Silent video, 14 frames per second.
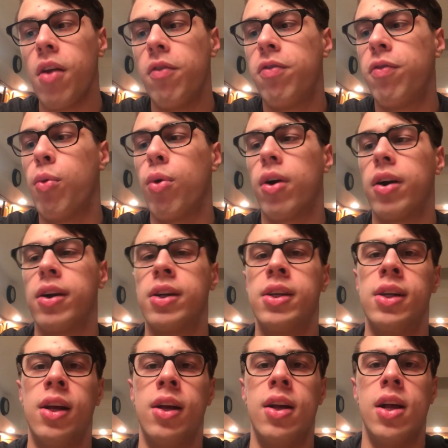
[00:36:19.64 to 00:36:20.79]
for
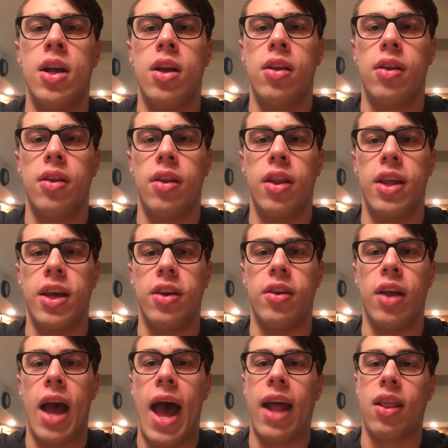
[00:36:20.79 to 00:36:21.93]
the
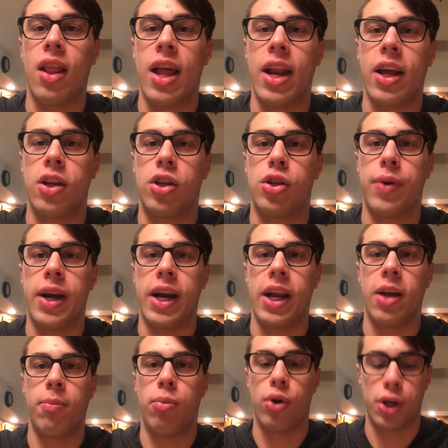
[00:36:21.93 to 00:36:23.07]
athletic
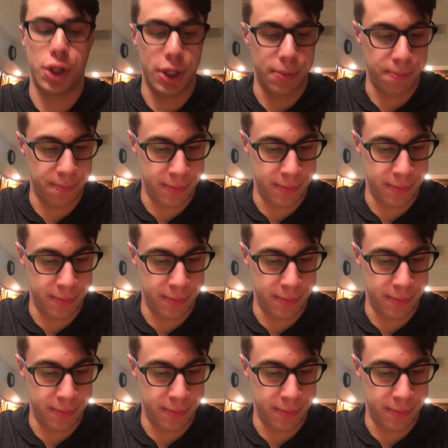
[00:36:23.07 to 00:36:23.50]
training portion.